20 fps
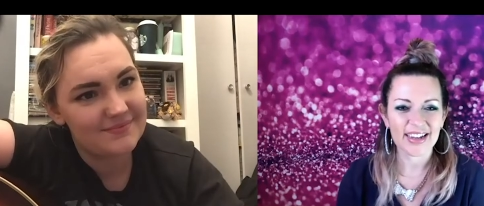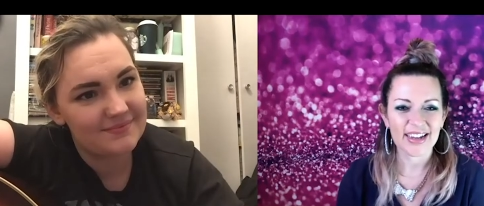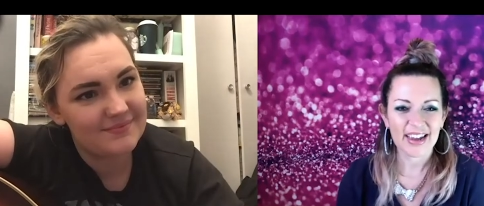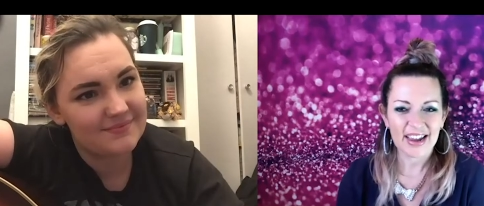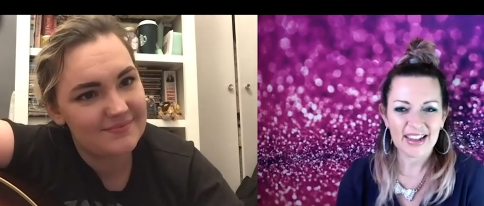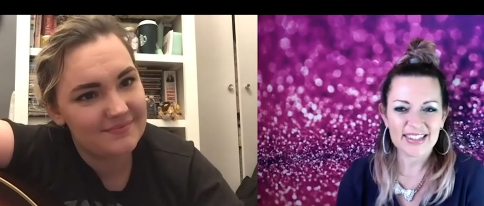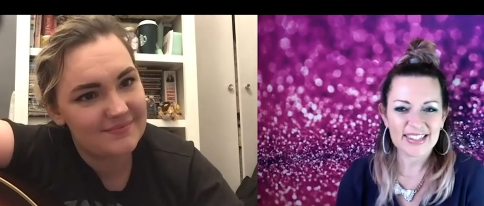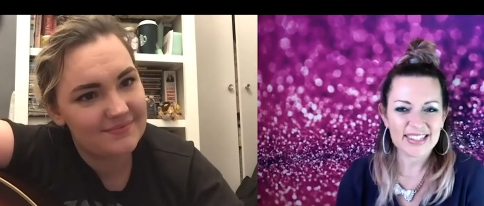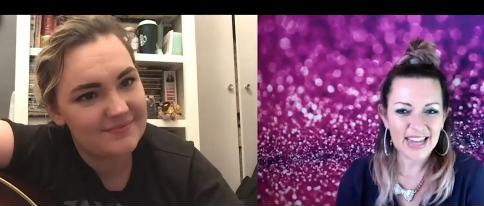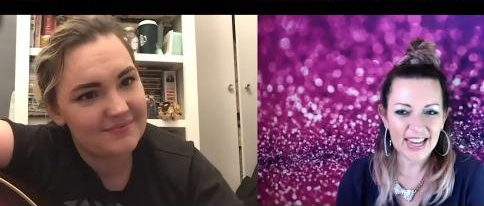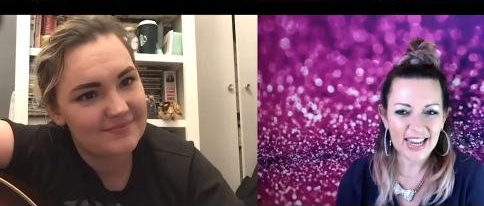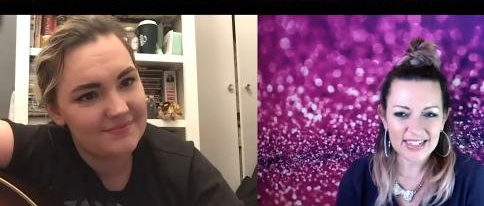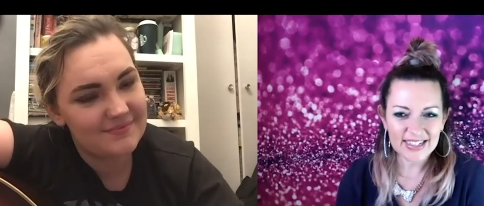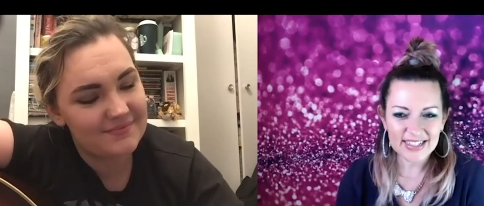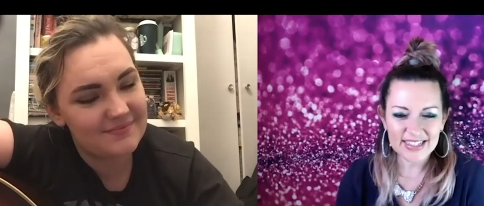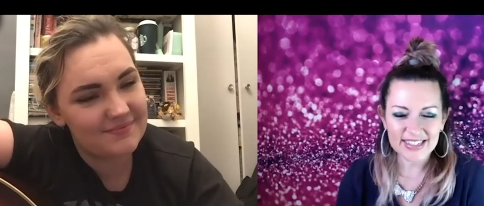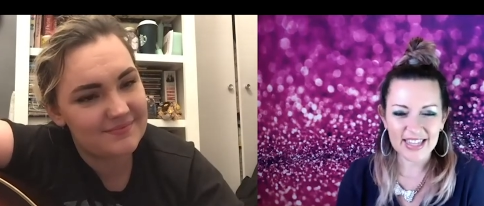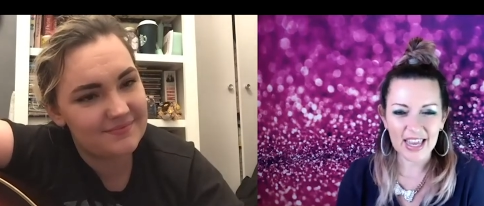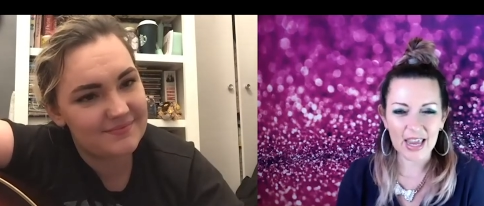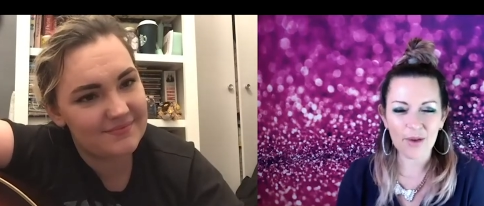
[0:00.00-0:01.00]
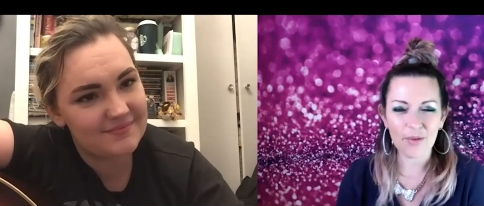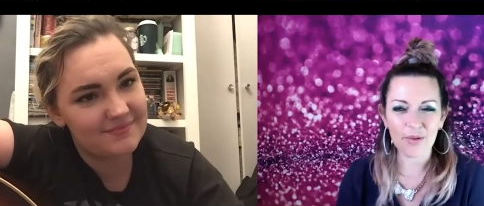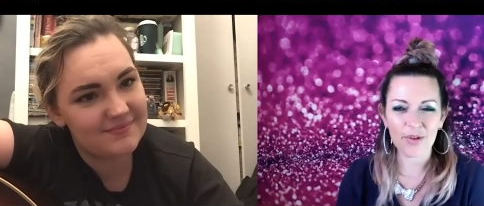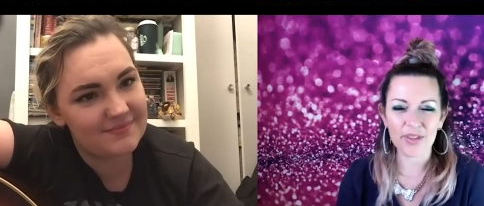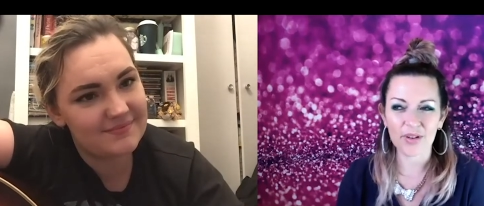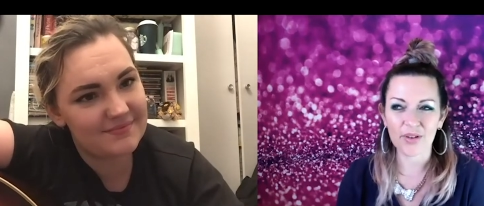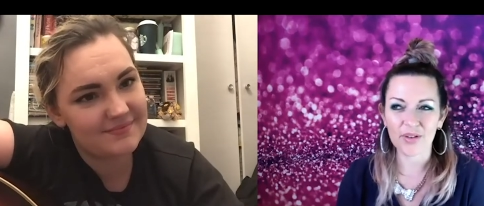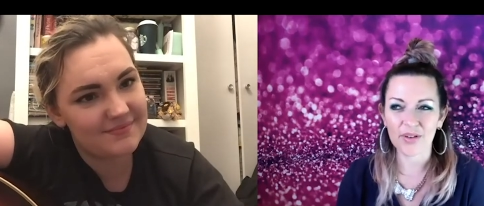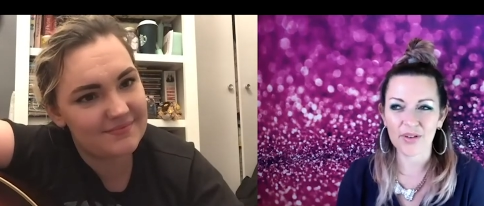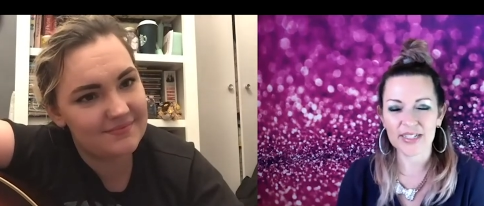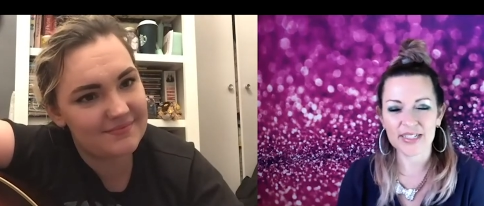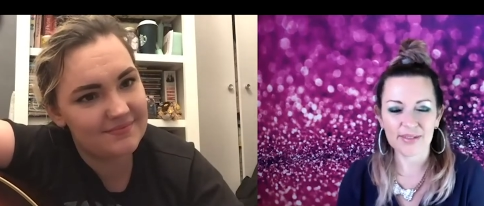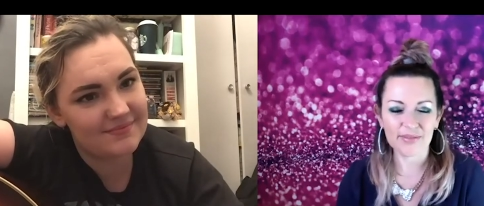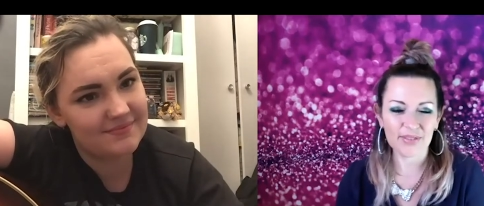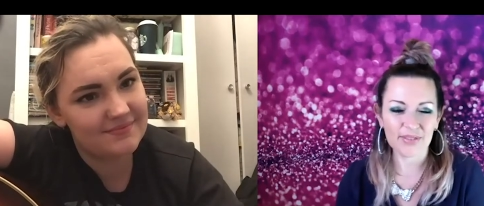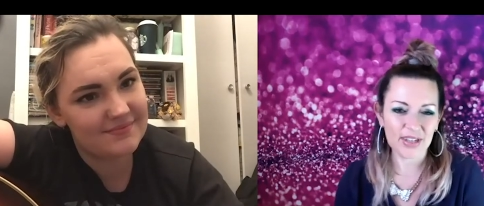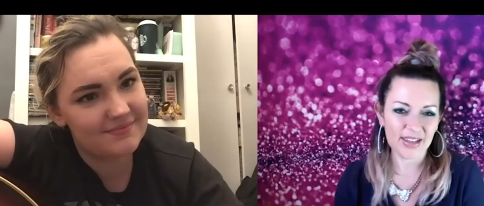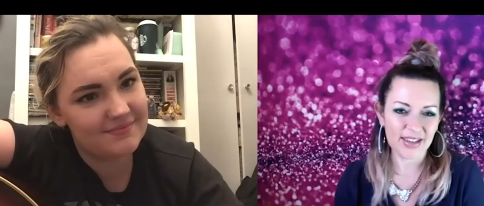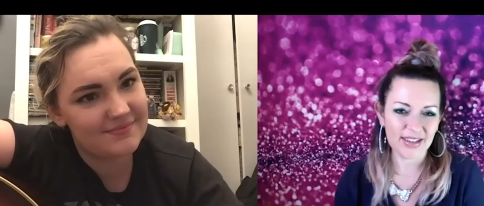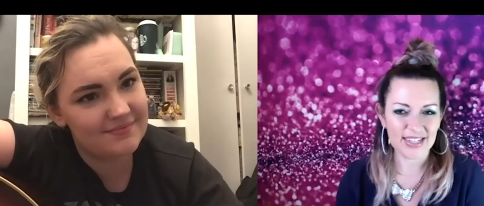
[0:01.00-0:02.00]
Speaker 1: it's neat to see where the
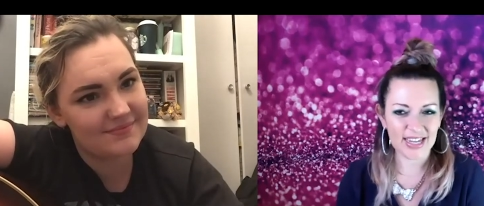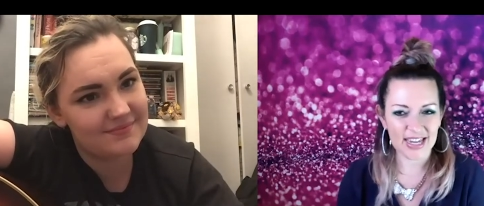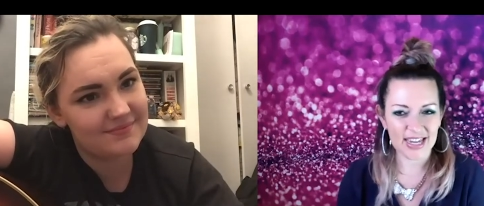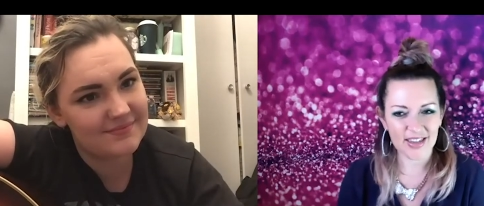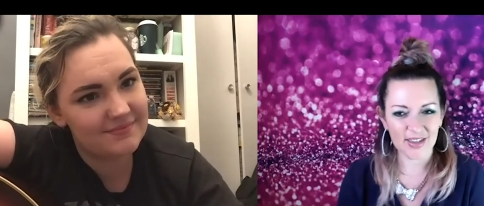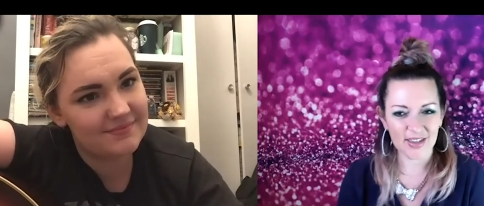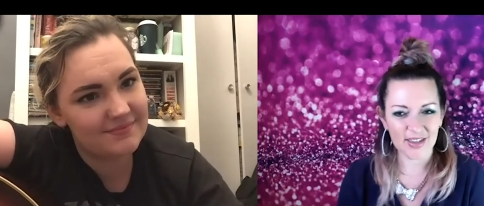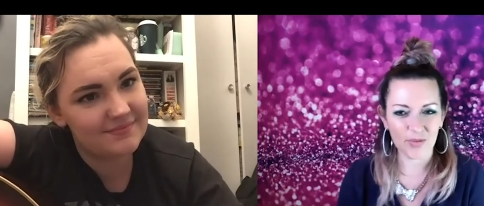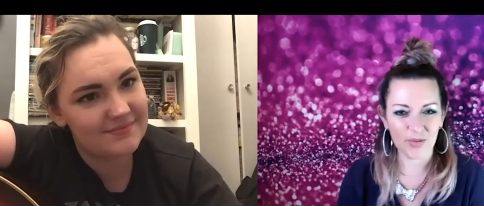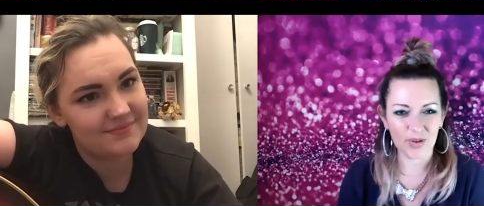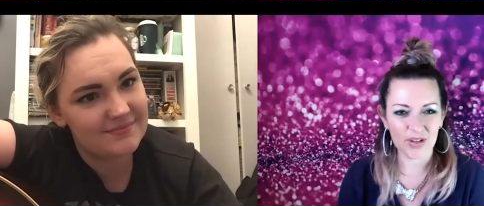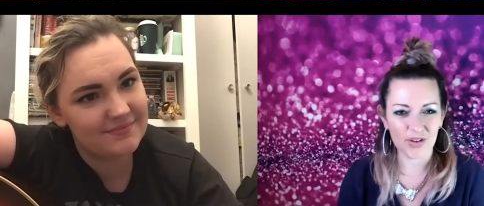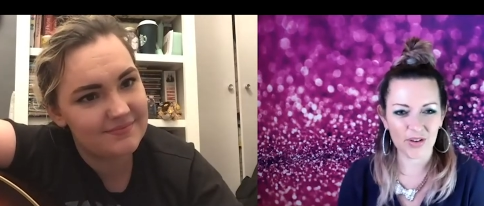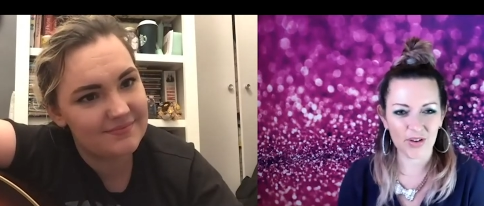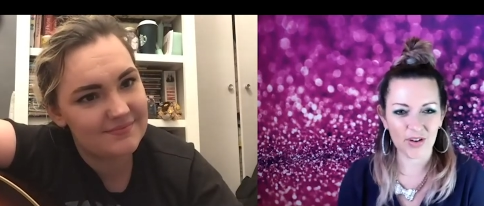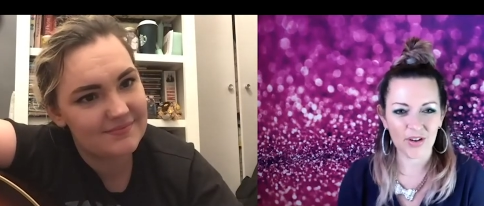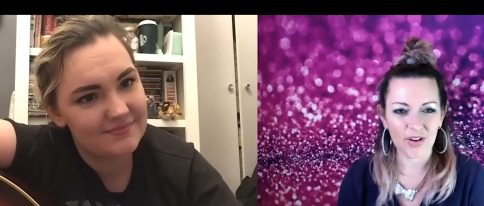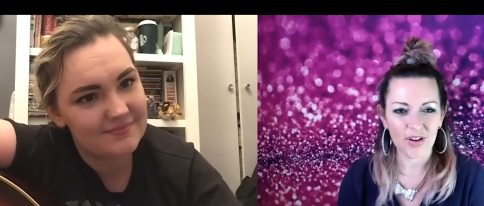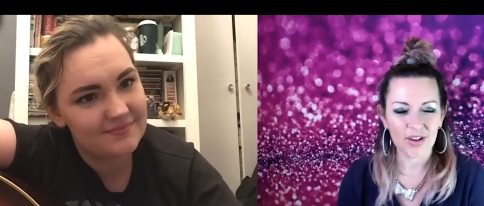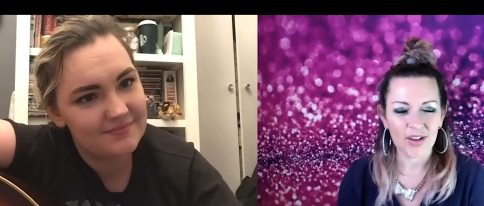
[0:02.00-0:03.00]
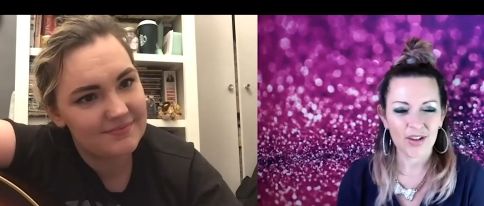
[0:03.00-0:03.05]
creativity can take you when you're